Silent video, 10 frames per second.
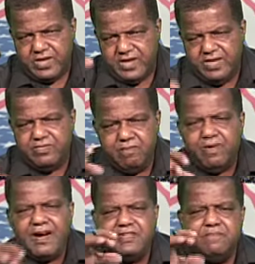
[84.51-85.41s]
in the
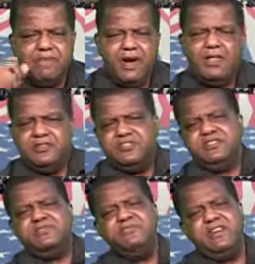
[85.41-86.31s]
body
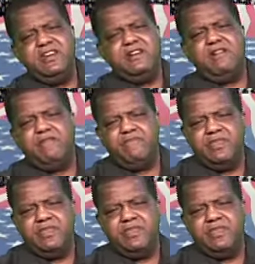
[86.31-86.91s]
politic now